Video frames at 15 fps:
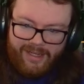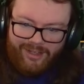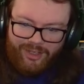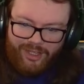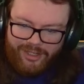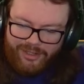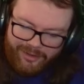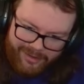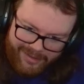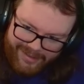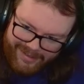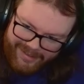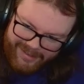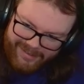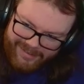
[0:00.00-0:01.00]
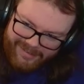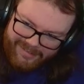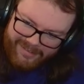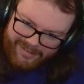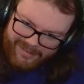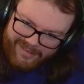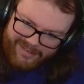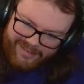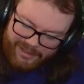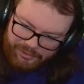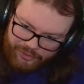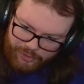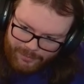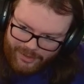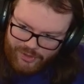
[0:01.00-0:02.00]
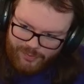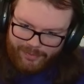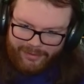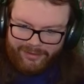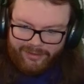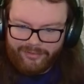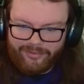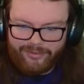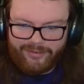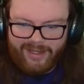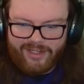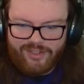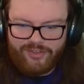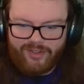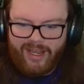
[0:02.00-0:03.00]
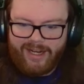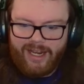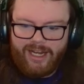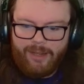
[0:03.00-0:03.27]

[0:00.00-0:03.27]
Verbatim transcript: Hello? That was so much burst. I just, I got